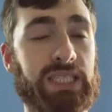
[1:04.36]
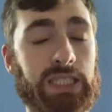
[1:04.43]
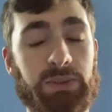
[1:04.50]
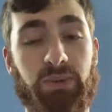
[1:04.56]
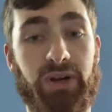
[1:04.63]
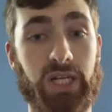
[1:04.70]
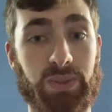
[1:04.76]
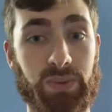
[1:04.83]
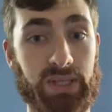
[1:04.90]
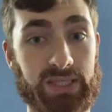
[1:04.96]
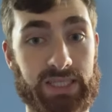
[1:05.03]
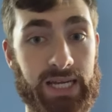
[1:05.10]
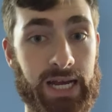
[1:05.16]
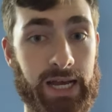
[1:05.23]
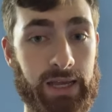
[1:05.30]
experience with this
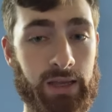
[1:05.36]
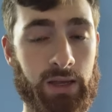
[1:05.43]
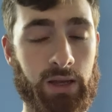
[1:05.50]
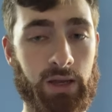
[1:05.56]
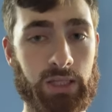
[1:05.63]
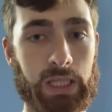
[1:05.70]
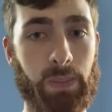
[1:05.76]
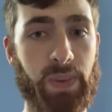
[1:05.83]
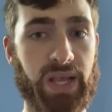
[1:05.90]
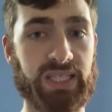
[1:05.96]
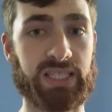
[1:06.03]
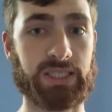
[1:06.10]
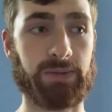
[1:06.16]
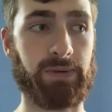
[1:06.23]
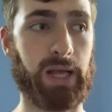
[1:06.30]
guy to base
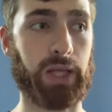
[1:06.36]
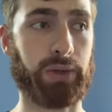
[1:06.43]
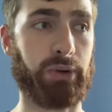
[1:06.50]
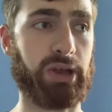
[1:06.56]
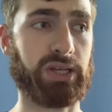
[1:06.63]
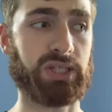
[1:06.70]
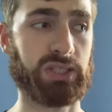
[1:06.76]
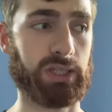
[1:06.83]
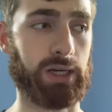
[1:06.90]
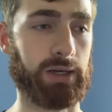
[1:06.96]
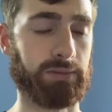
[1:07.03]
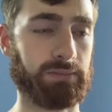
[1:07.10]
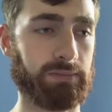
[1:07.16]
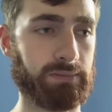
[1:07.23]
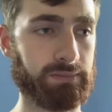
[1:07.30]
these evaluations
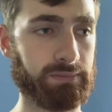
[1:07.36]
on.